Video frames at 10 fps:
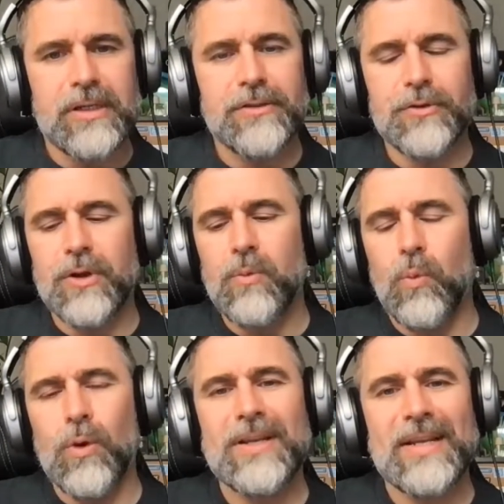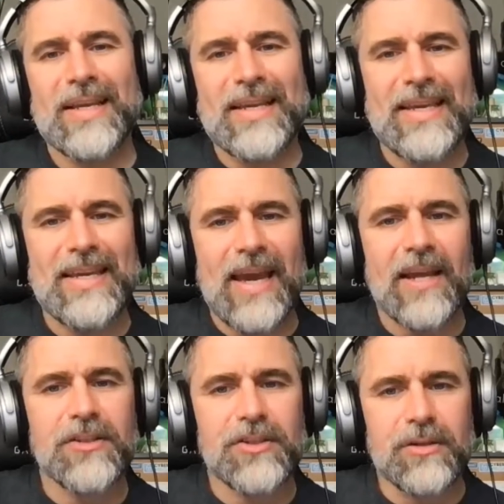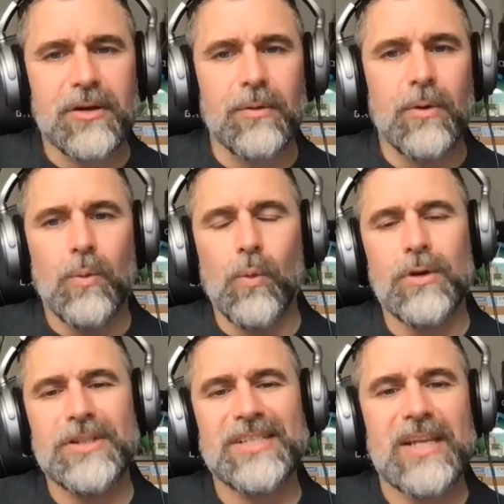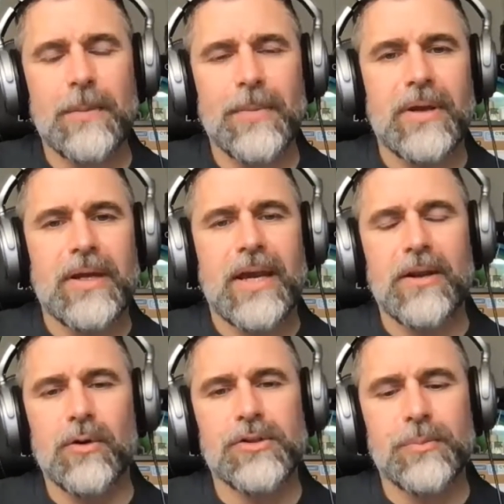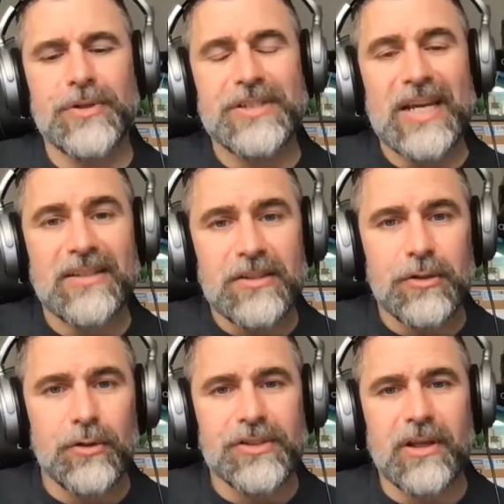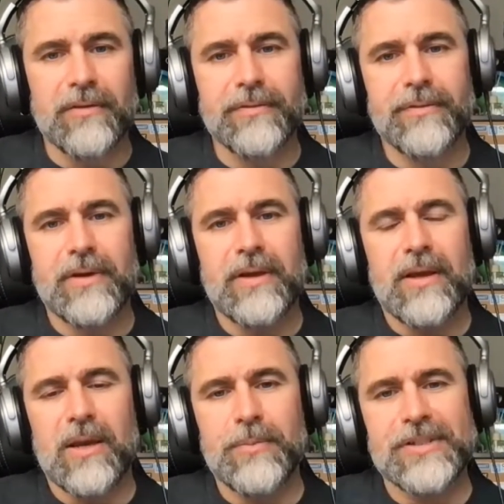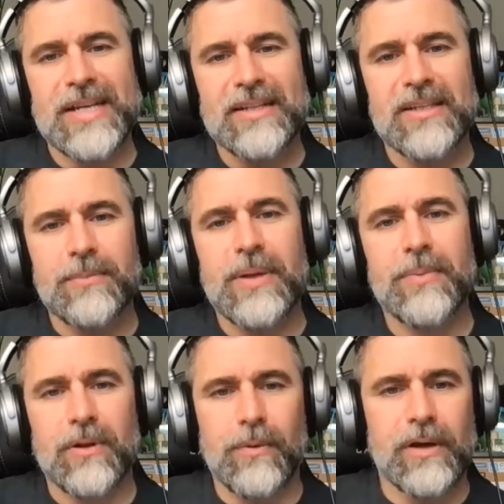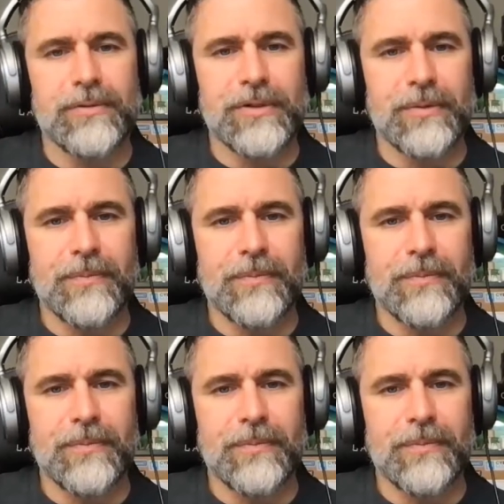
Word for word: doing one key action or one step in order to protecting yourself and protecting the people around you.